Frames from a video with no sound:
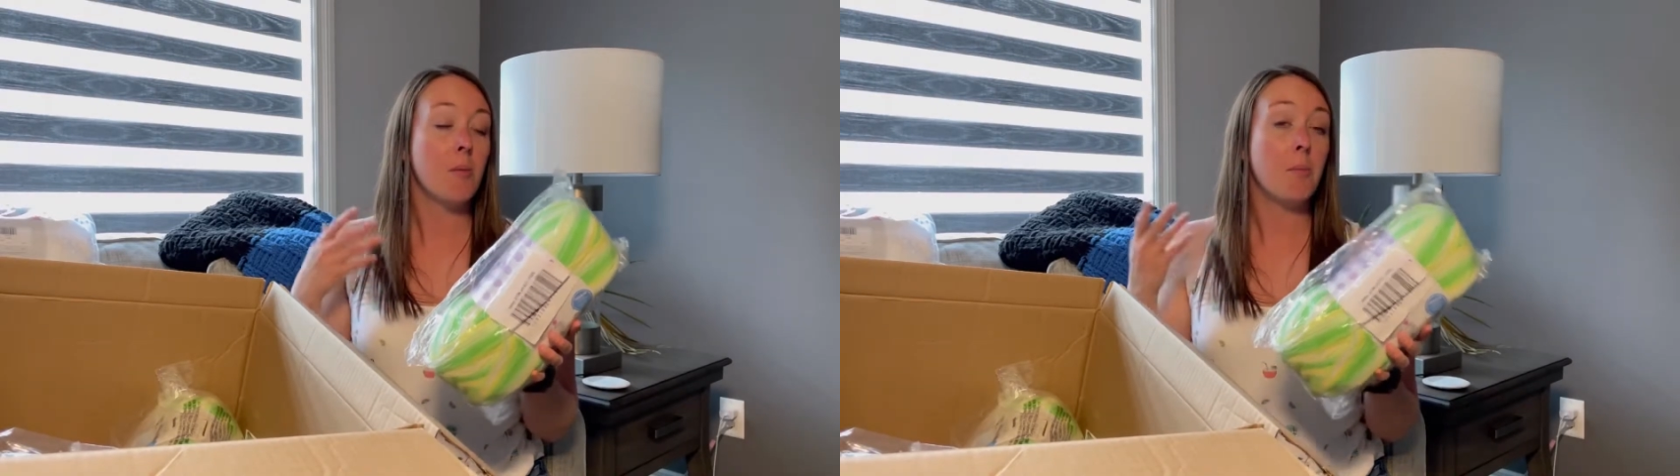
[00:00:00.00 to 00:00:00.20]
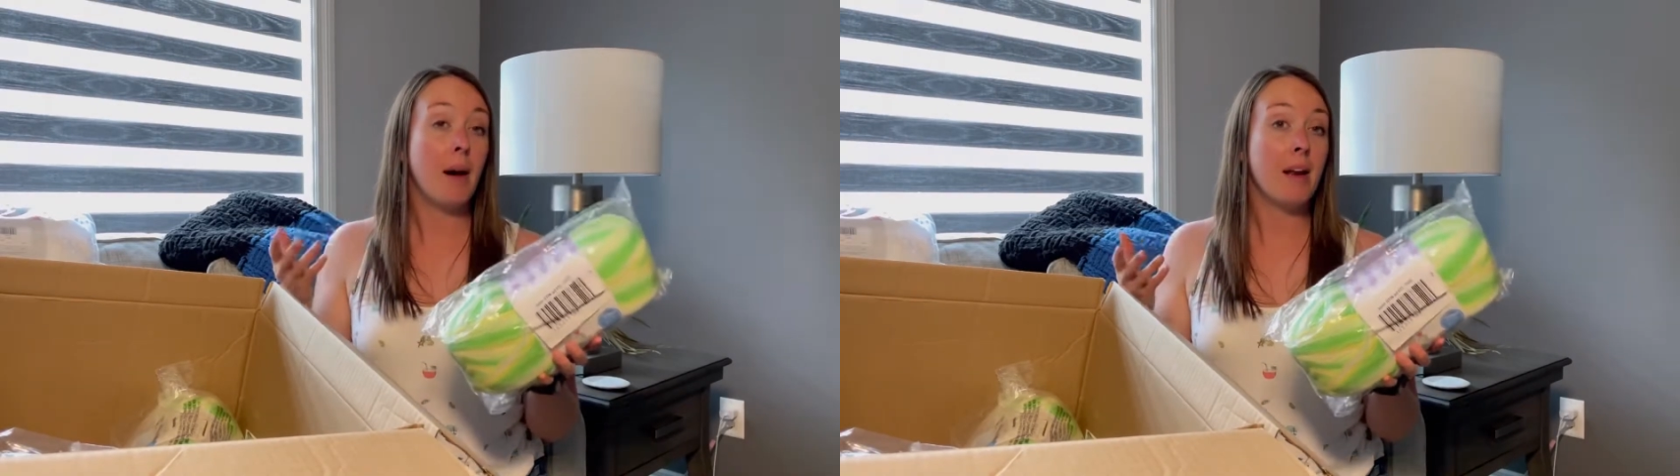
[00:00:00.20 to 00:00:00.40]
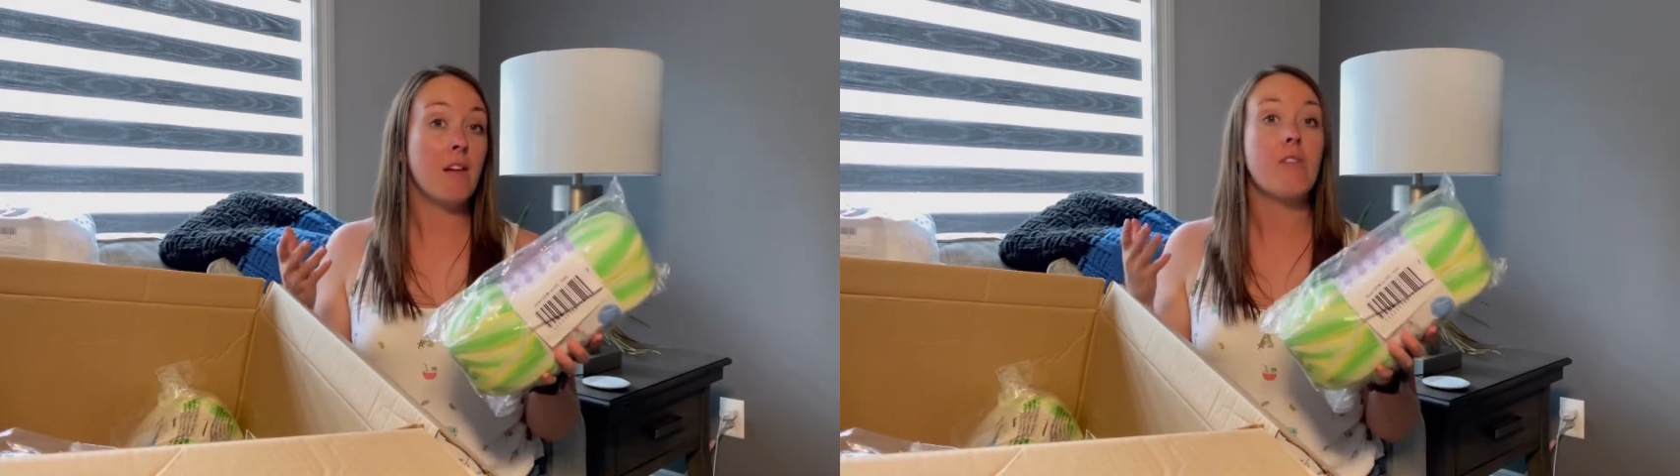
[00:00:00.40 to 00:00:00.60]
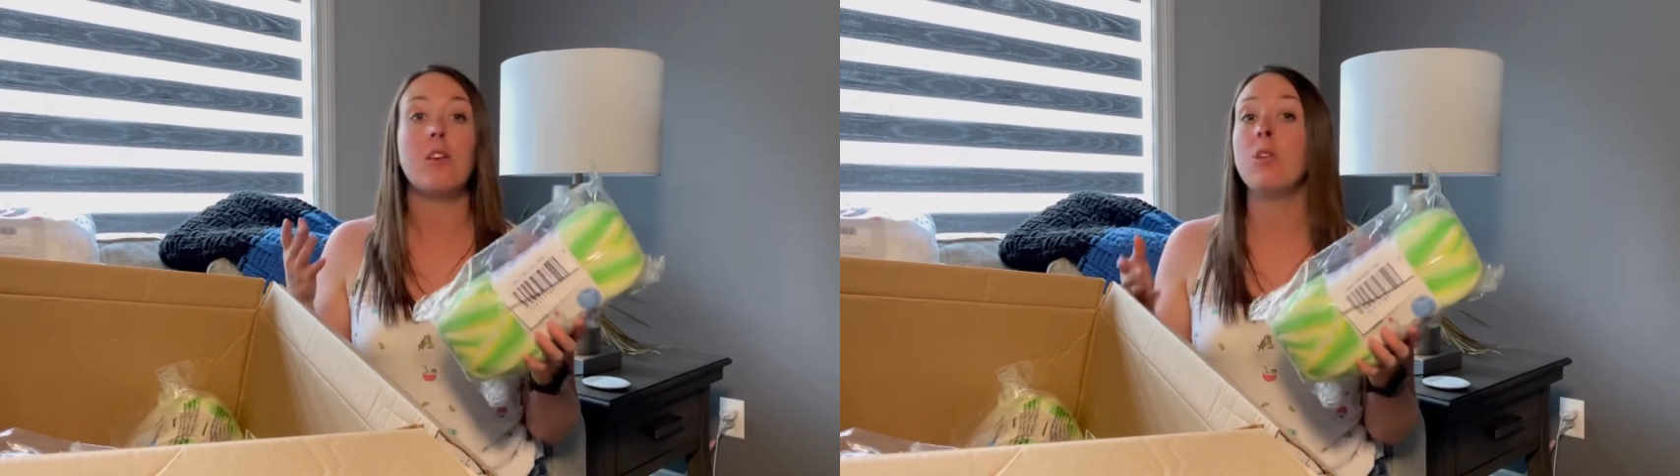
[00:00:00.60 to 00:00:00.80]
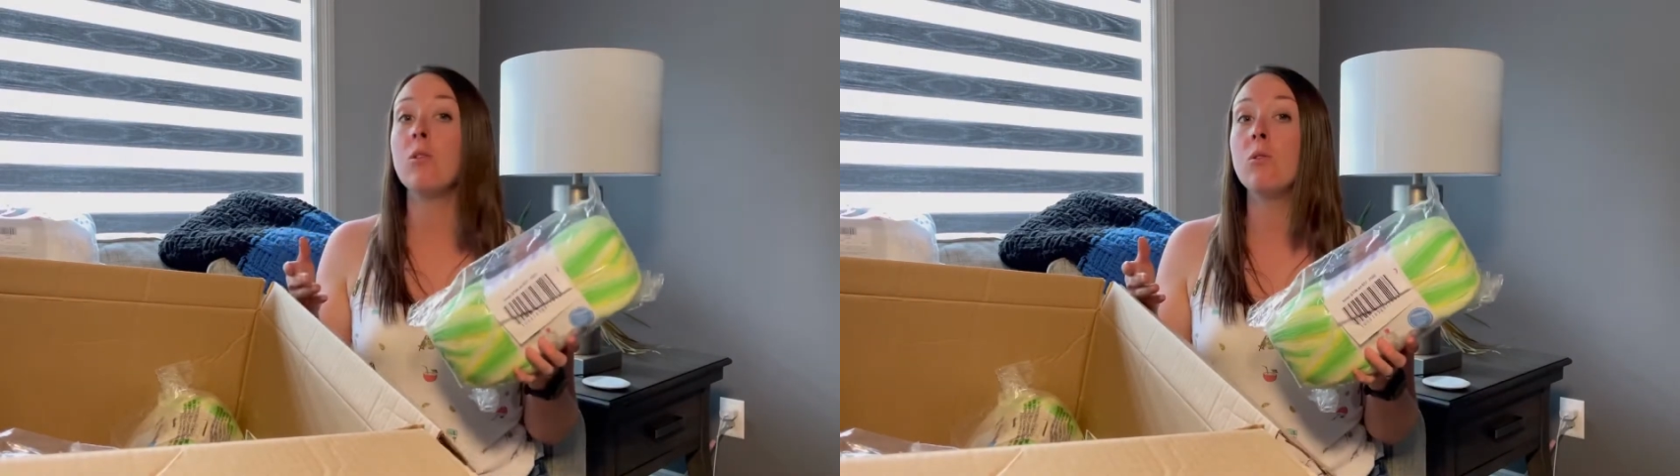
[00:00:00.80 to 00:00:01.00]
but if
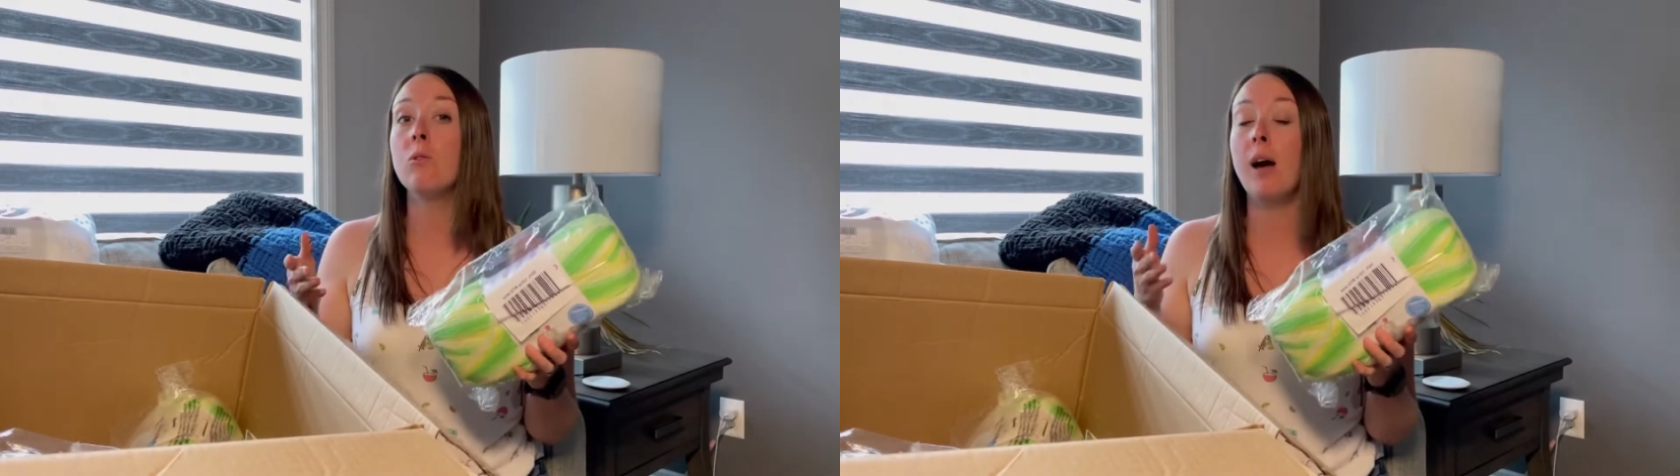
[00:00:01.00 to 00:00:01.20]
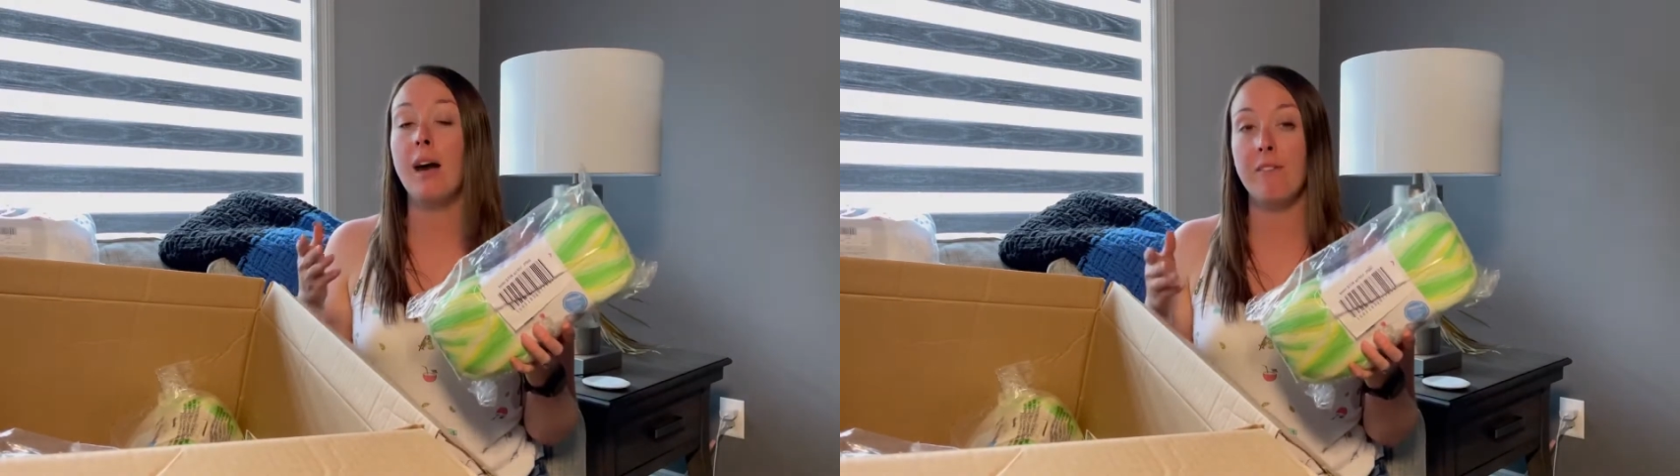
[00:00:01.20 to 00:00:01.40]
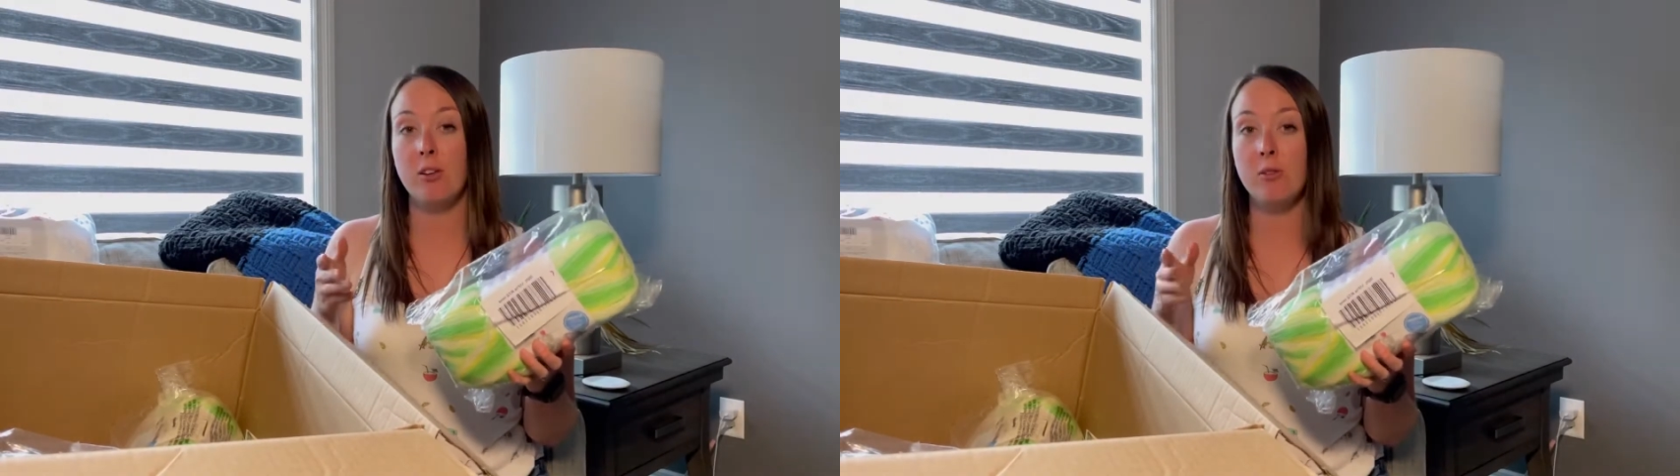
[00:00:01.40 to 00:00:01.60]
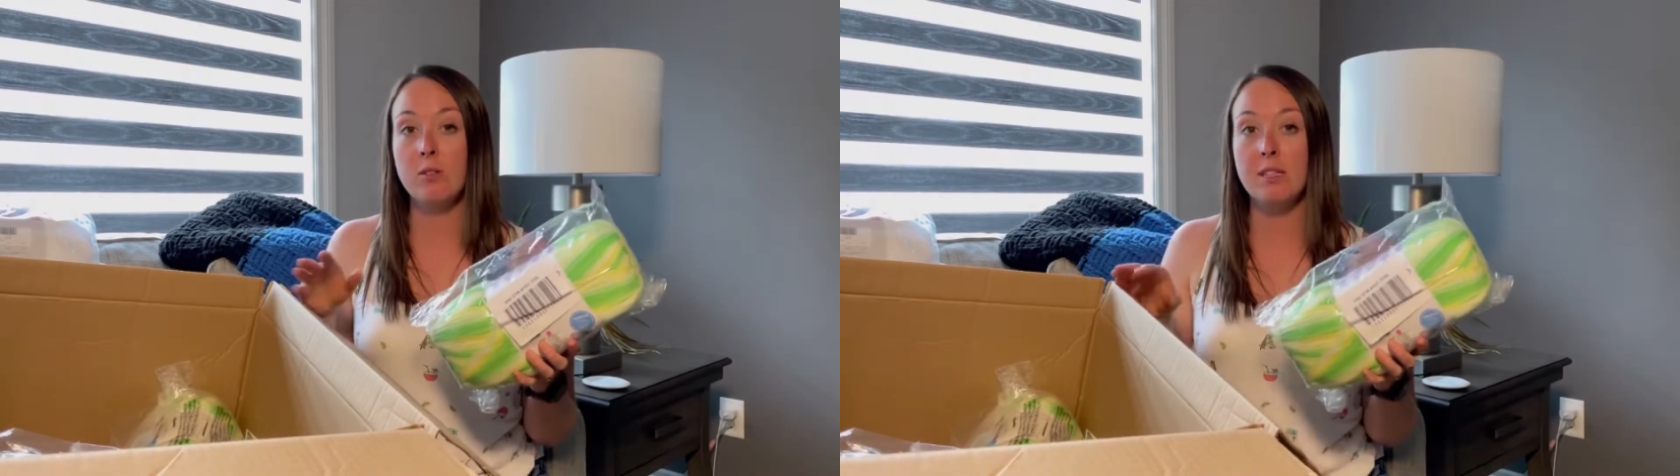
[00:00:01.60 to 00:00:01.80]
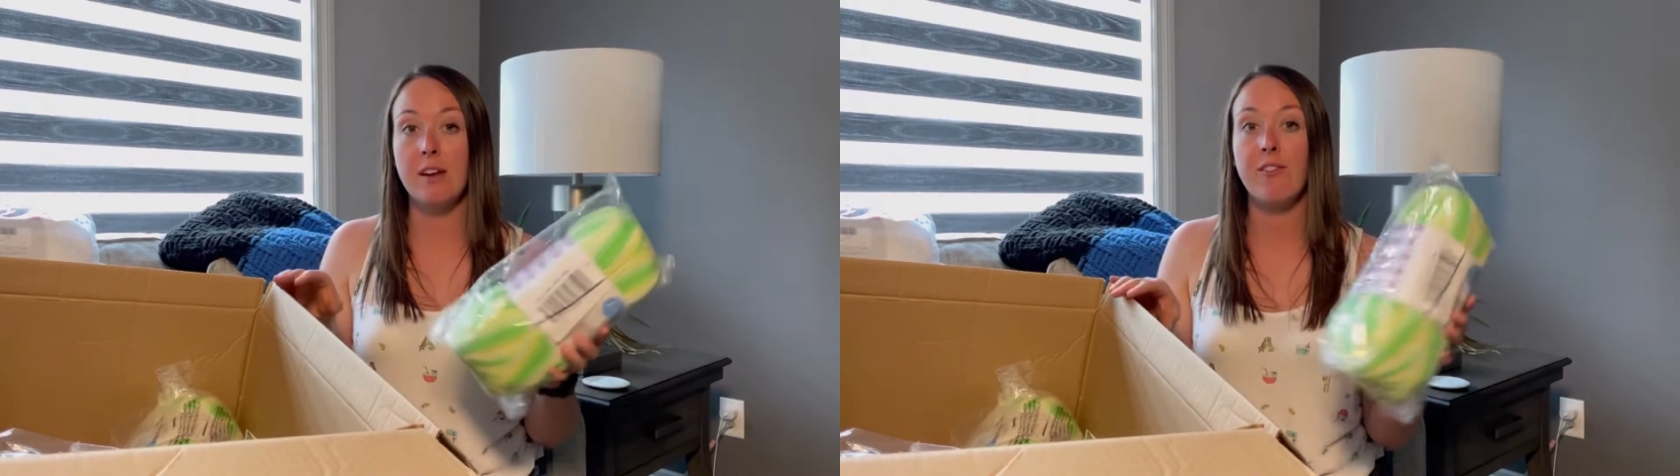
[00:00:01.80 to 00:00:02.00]
you have
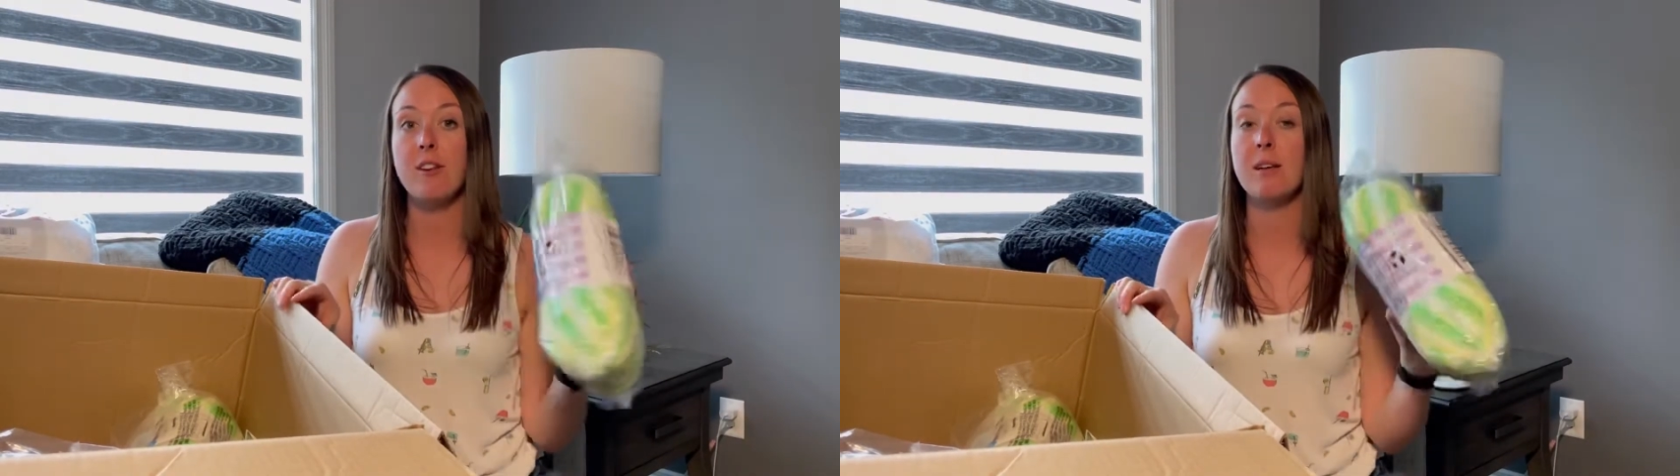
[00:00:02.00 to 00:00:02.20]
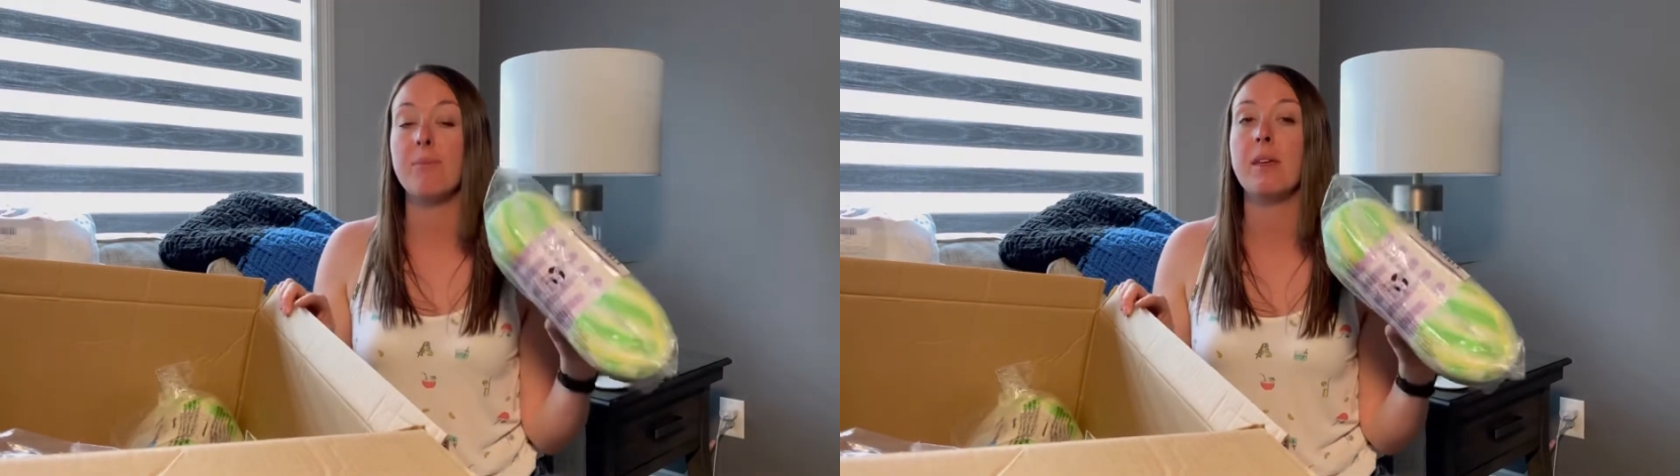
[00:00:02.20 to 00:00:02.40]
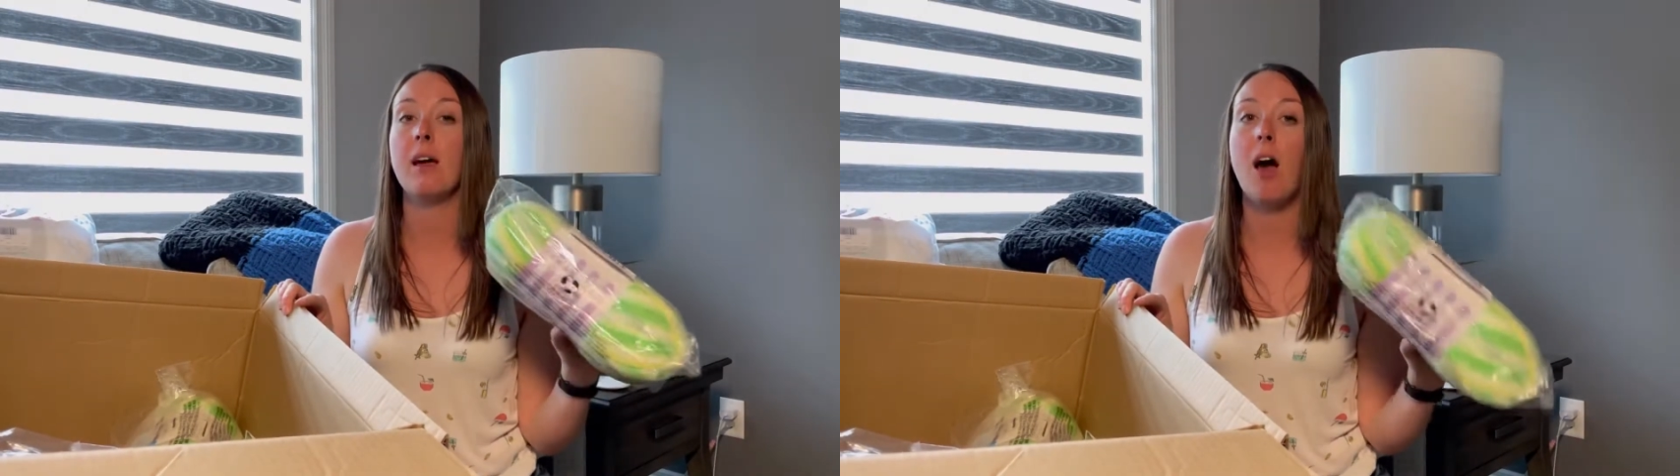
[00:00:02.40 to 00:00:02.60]
used it for something